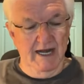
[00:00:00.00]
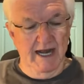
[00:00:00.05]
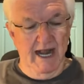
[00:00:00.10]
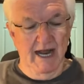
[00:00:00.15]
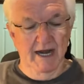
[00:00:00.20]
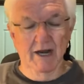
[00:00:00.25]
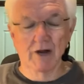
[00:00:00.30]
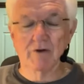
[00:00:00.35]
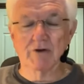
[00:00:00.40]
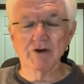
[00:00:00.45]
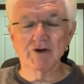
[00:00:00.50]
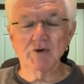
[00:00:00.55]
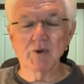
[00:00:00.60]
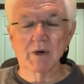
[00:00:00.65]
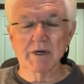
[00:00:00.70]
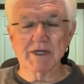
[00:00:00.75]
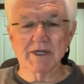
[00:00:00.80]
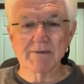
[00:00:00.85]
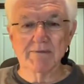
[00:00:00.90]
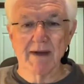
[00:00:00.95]
Now notice
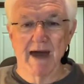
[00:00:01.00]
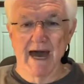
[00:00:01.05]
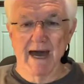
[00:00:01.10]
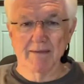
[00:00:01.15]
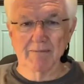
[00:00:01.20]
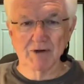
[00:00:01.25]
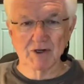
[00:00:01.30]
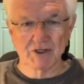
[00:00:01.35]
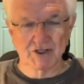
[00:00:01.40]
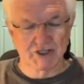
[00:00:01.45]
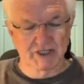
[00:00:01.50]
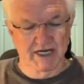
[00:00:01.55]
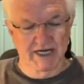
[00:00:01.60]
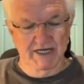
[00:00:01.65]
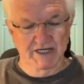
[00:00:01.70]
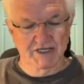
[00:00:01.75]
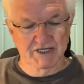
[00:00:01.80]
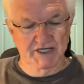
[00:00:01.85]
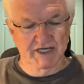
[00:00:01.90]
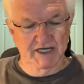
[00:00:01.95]
what the Bible
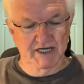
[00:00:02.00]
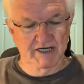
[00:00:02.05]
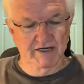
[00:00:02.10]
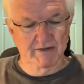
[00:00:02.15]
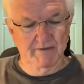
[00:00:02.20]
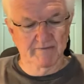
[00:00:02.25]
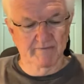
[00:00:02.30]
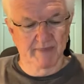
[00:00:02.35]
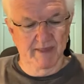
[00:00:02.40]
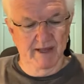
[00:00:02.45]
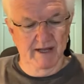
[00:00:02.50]
says here.